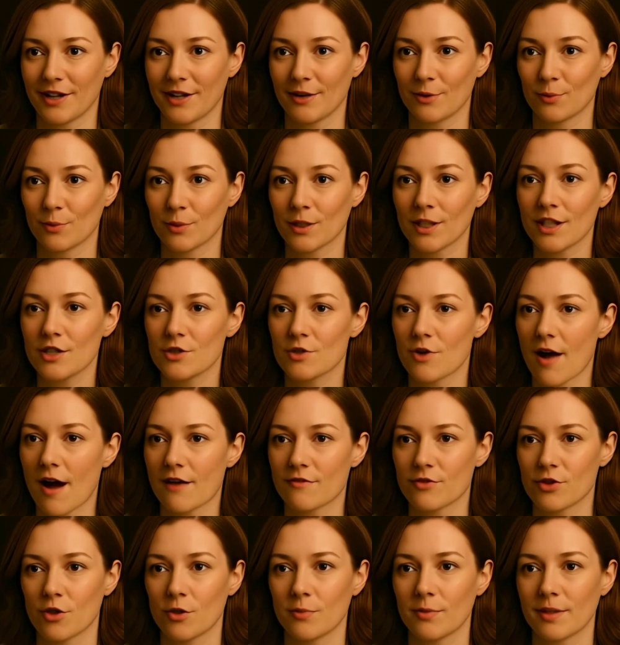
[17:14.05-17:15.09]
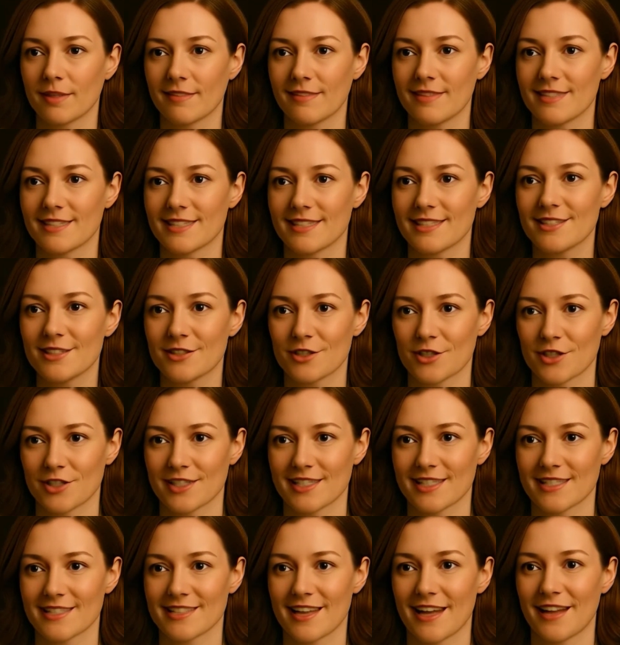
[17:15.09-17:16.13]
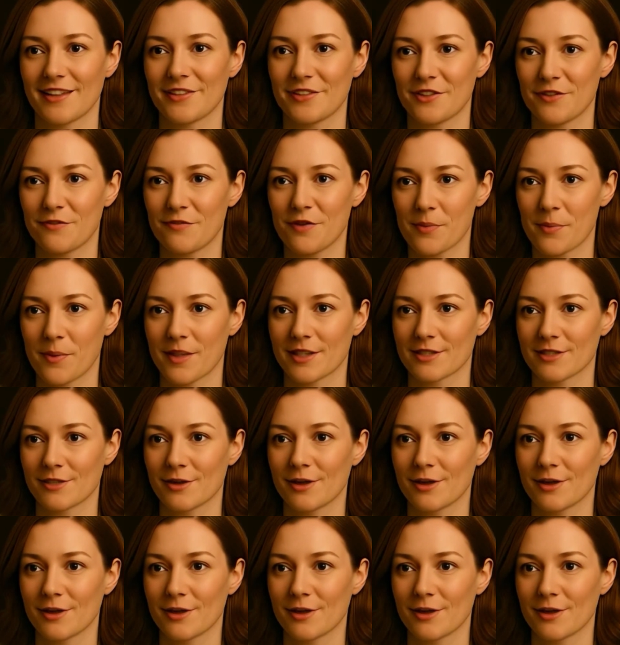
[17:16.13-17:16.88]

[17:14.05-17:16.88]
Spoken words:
It really drives home that this isn't just a scientific puzzle.